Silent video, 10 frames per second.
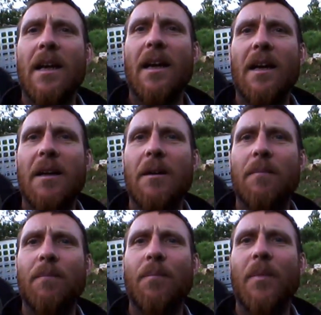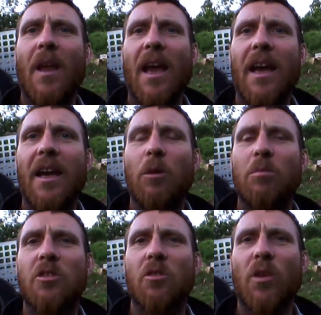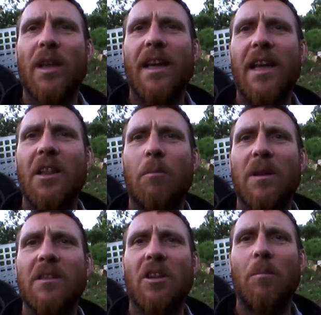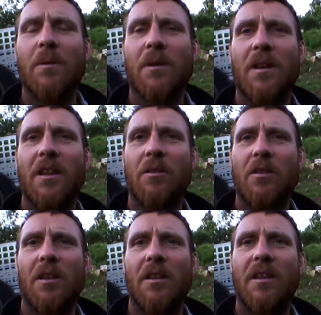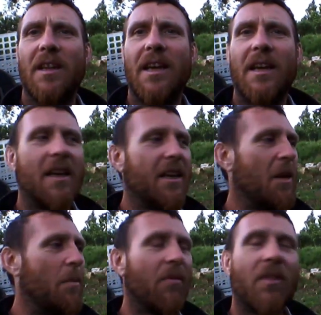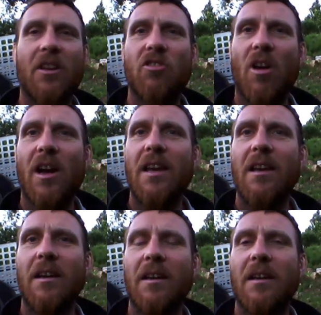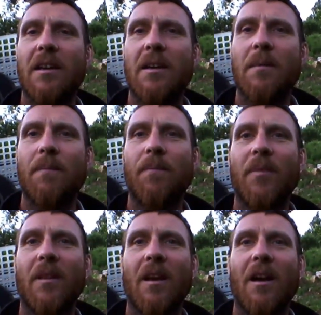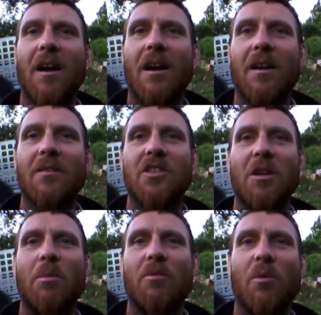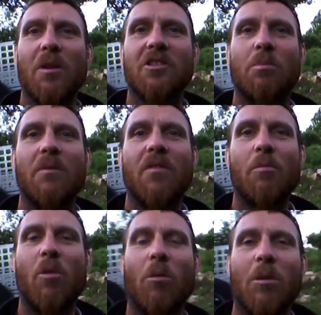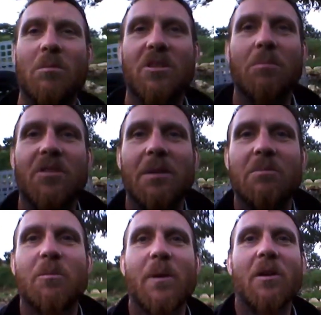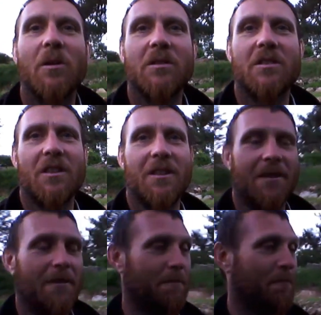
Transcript: it helps to really heat the place up in the day and keep everything dry. I've said before that's a bit of a problem sometimes because when